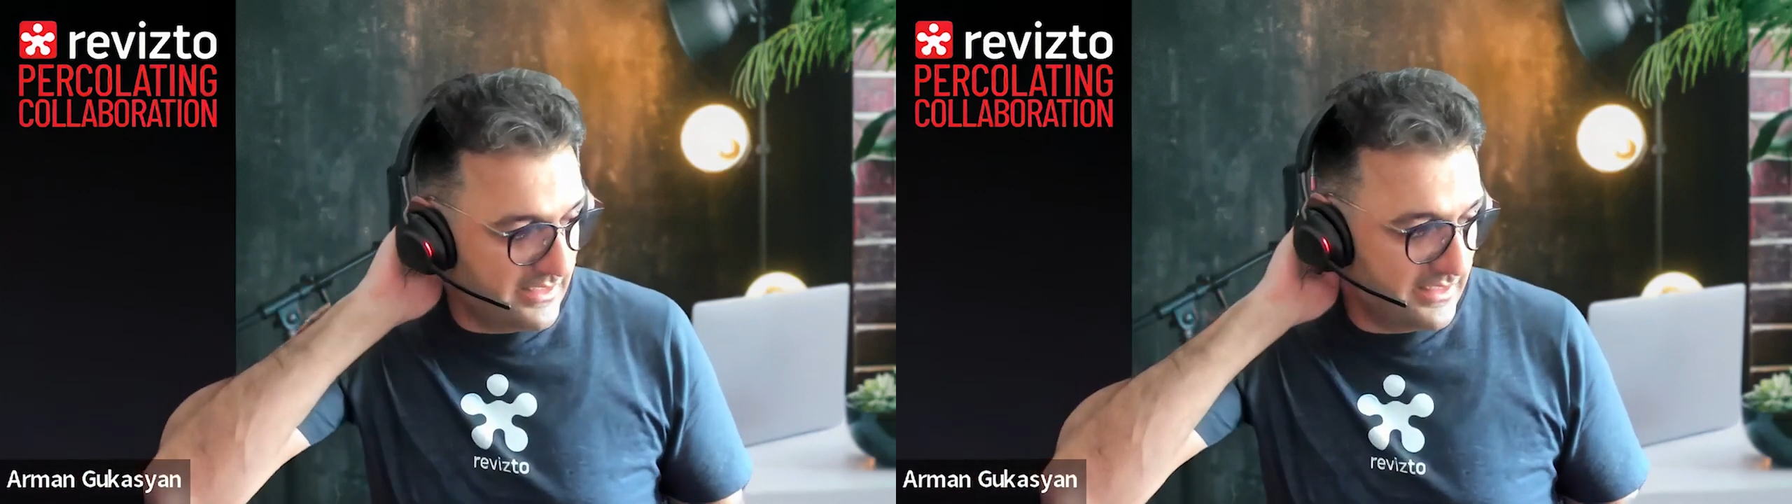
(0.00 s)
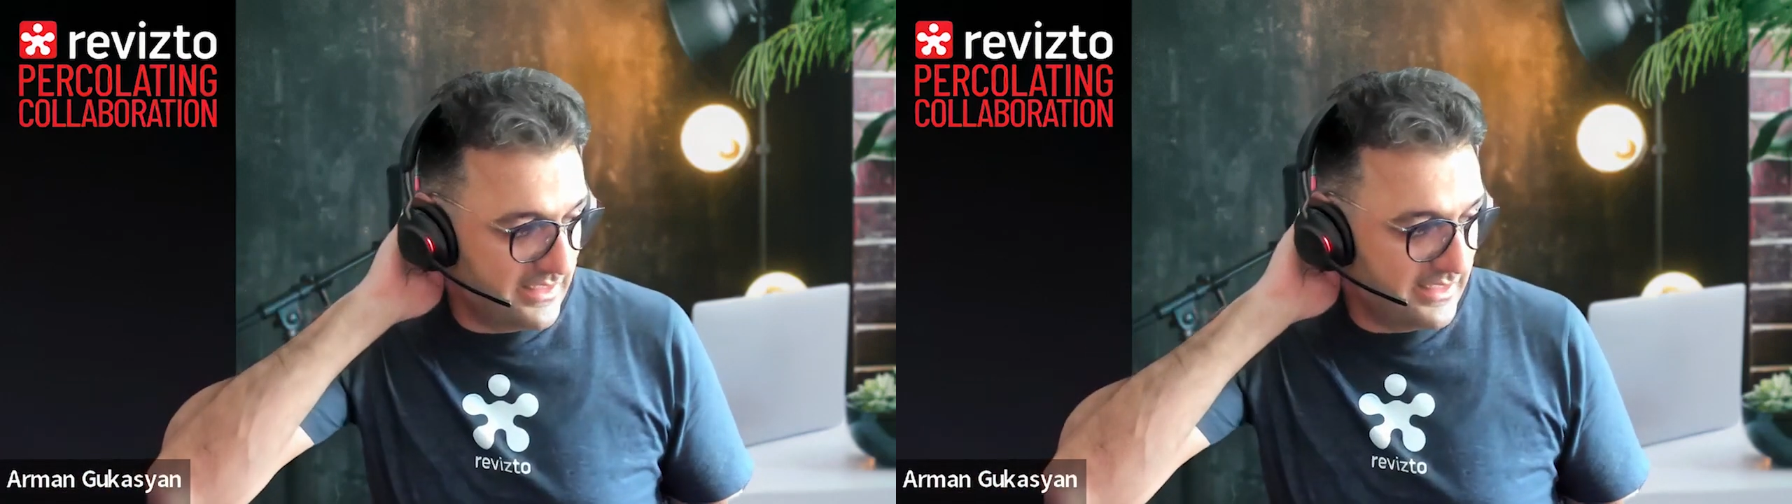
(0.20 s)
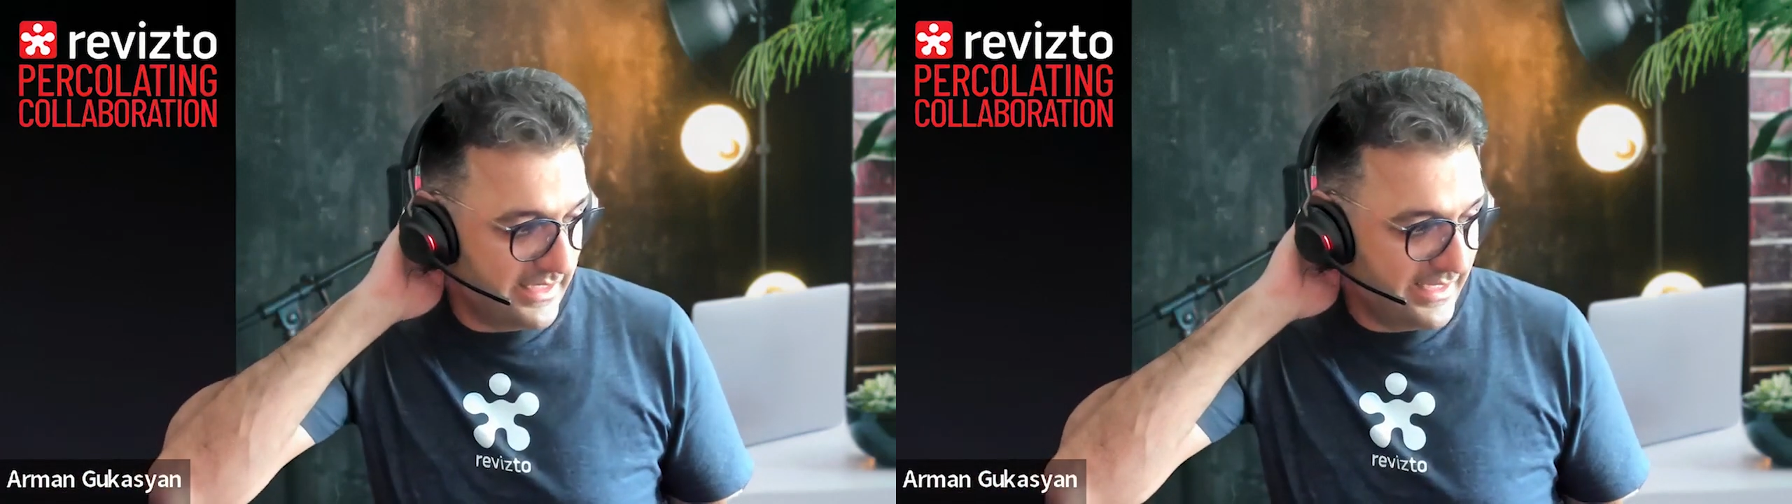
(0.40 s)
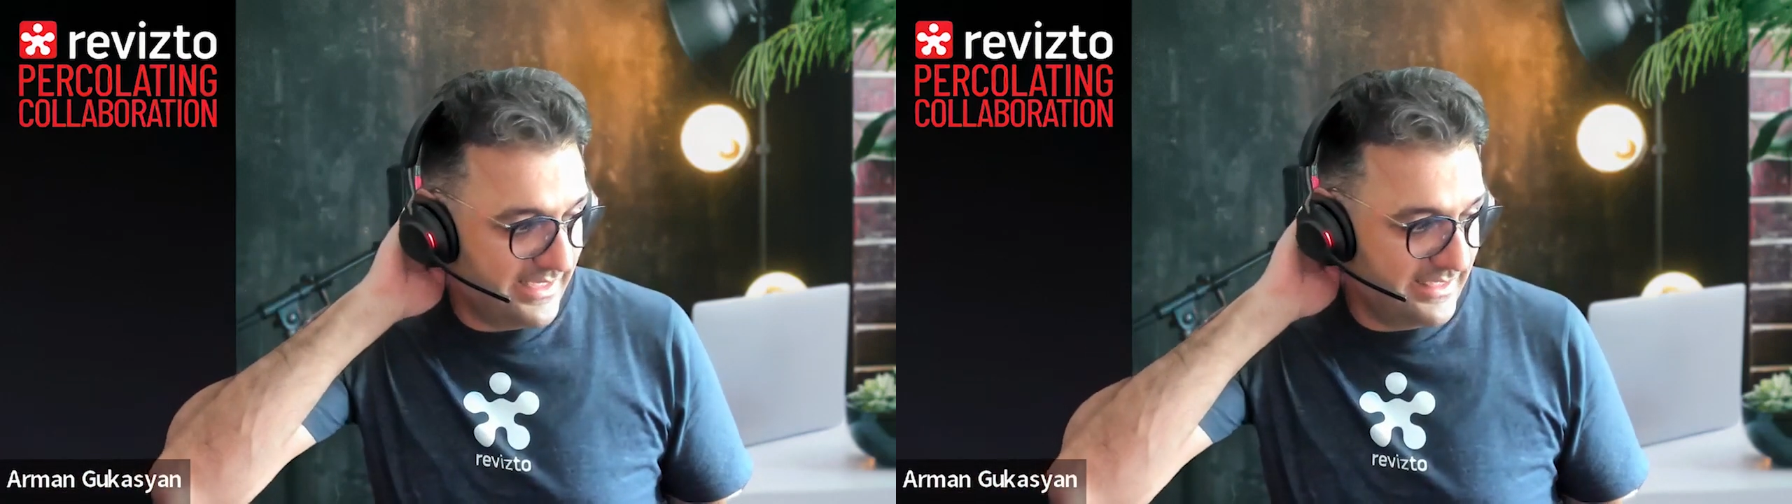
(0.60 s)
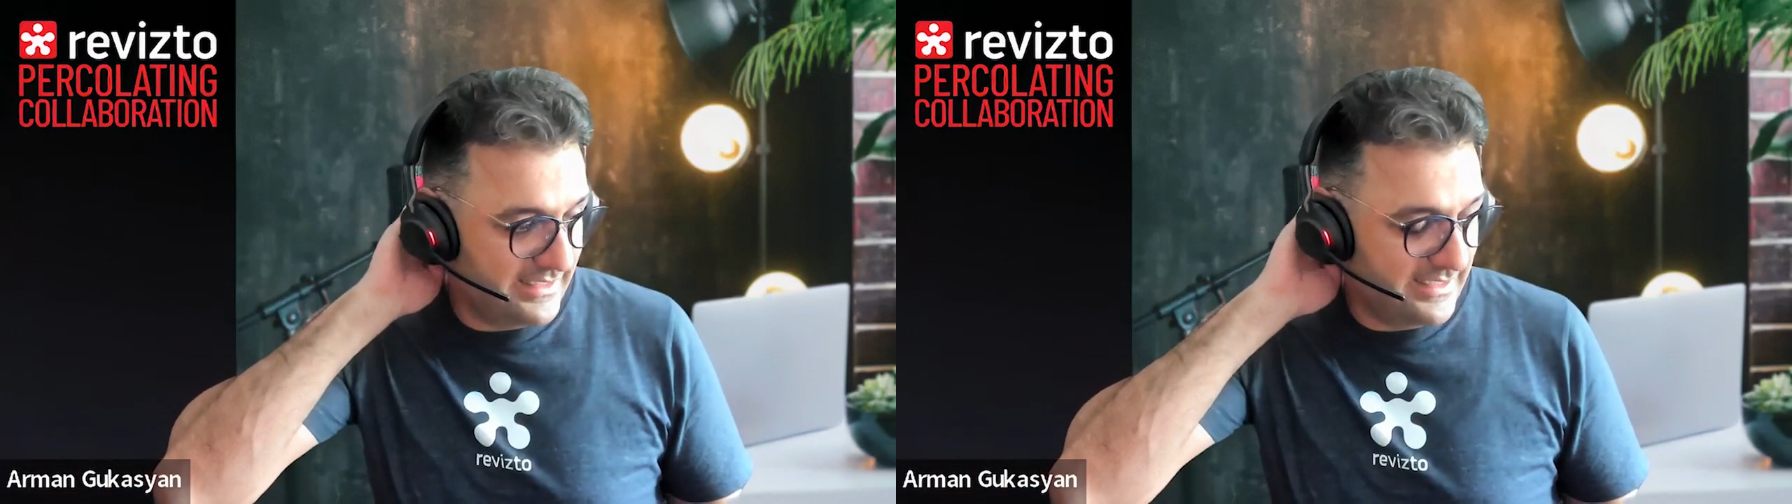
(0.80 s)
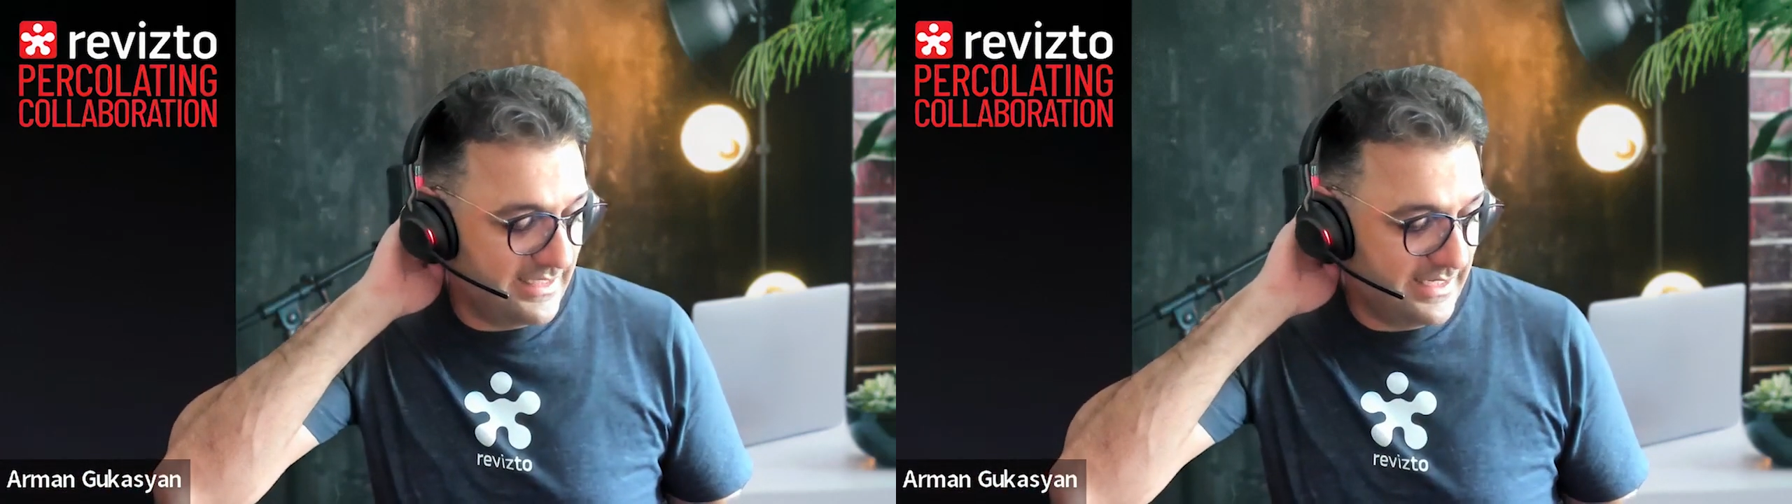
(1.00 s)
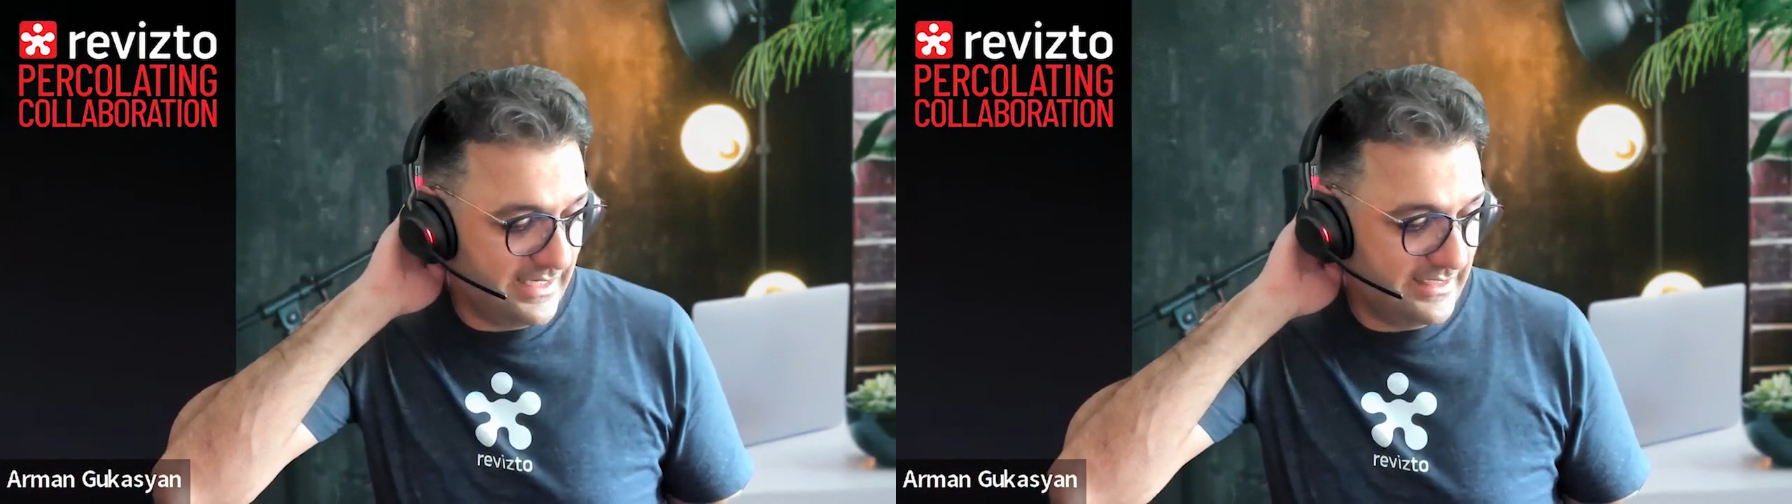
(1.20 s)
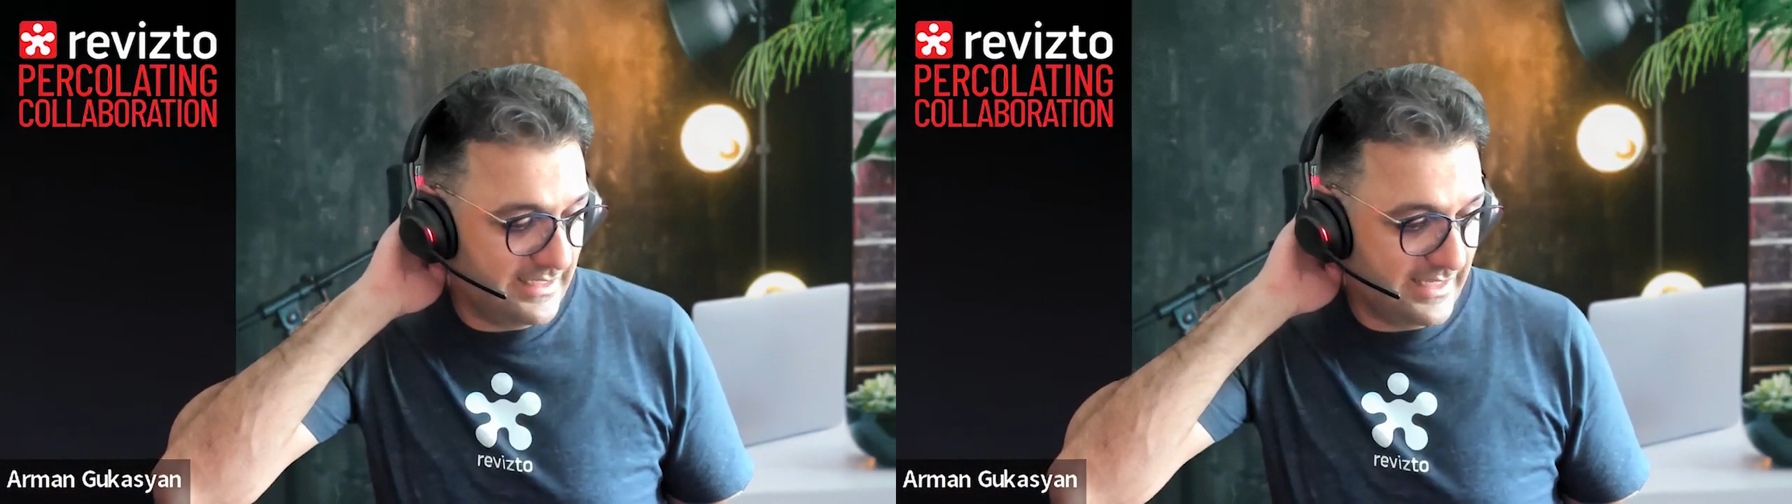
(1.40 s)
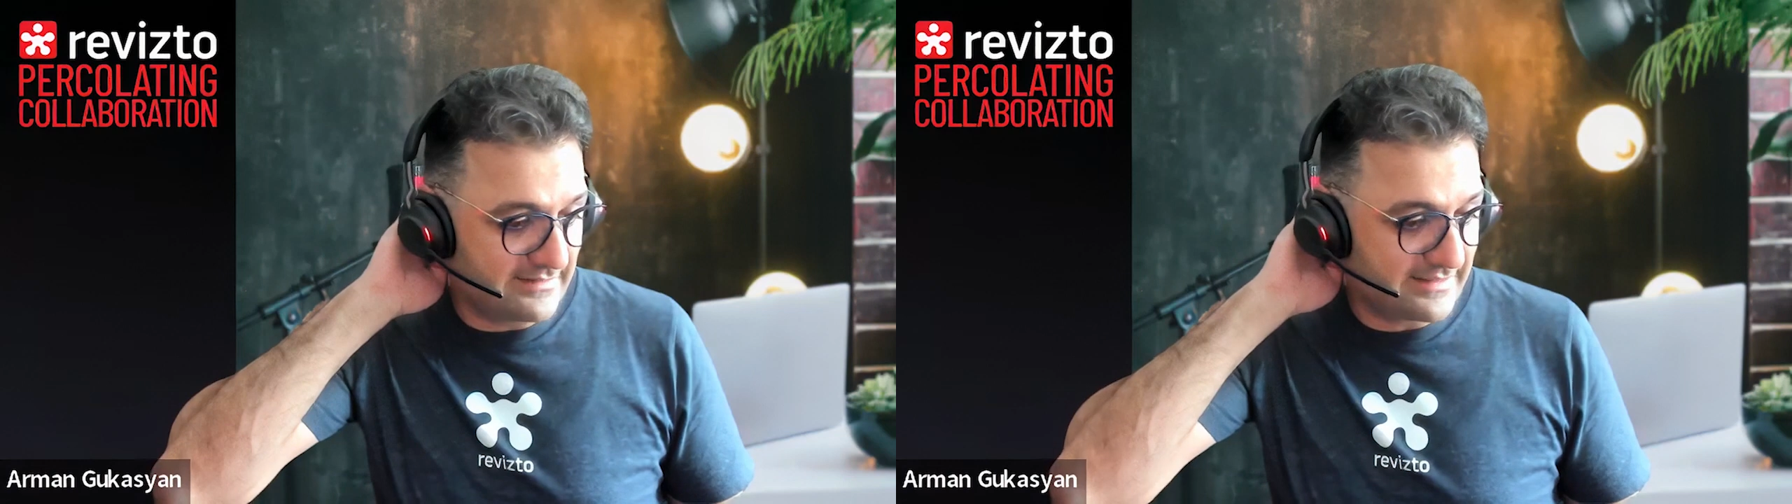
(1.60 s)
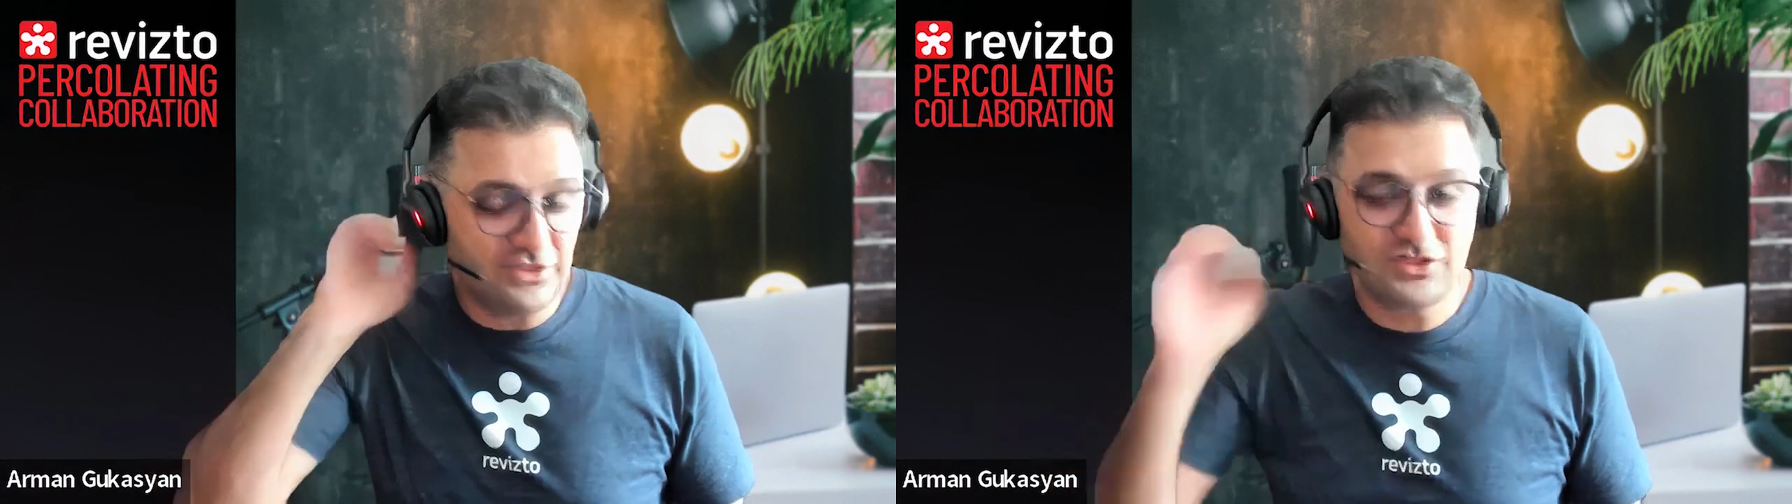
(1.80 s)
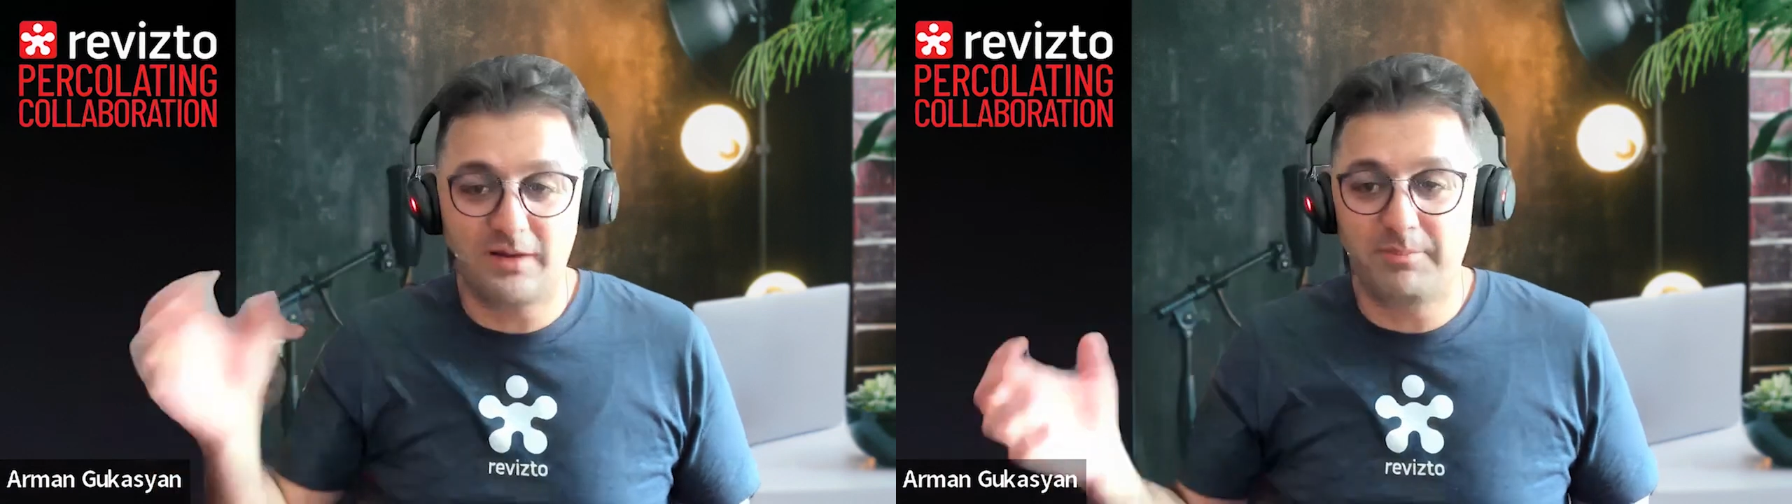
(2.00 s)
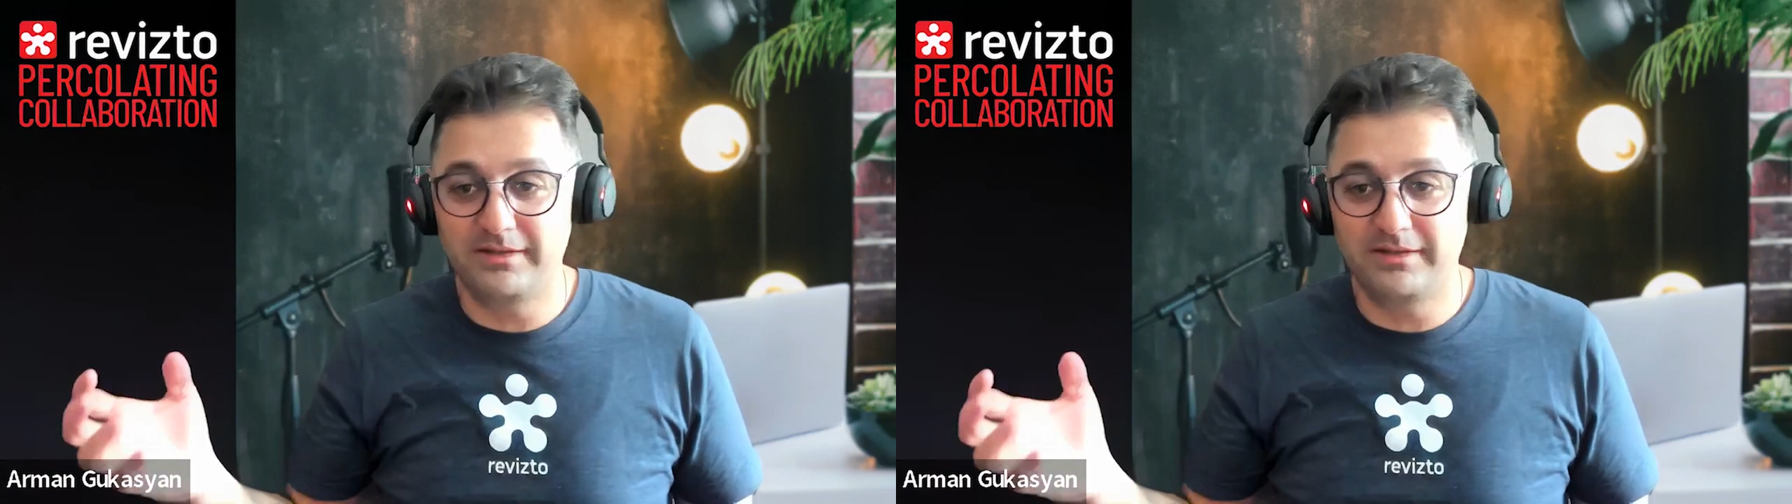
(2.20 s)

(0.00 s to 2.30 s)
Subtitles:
SketchUp.